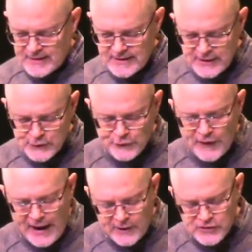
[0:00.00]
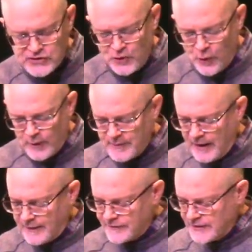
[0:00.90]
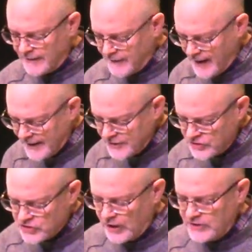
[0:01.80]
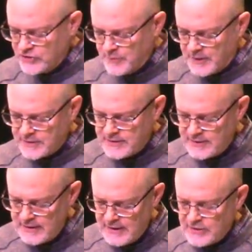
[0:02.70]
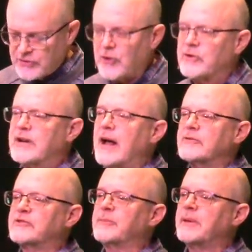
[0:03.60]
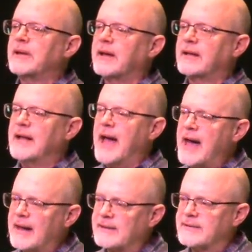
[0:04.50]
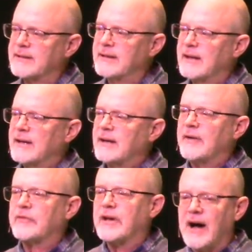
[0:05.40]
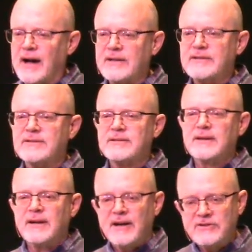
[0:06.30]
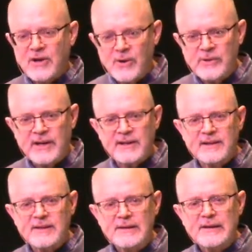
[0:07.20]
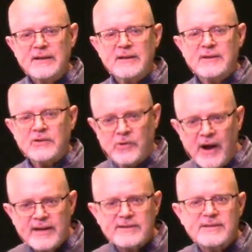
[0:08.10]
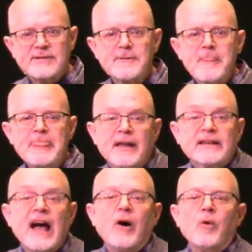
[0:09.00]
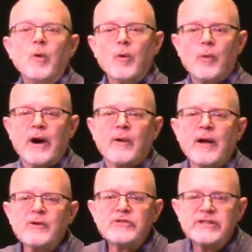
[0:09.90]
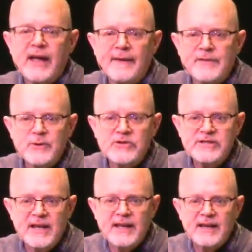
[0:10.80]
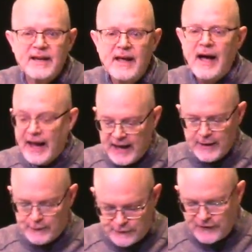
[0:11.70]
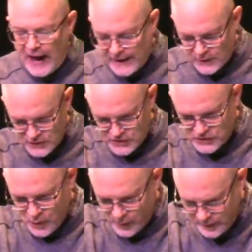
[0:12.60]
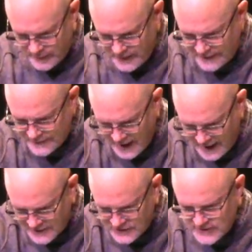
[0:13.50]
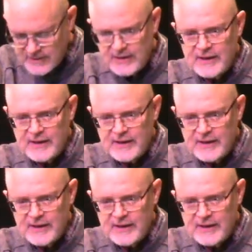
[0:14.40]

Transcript: this firestorm of divine judgment turned out to be an act of God's atoning grace. Now, where else have you seen a firestorm of God's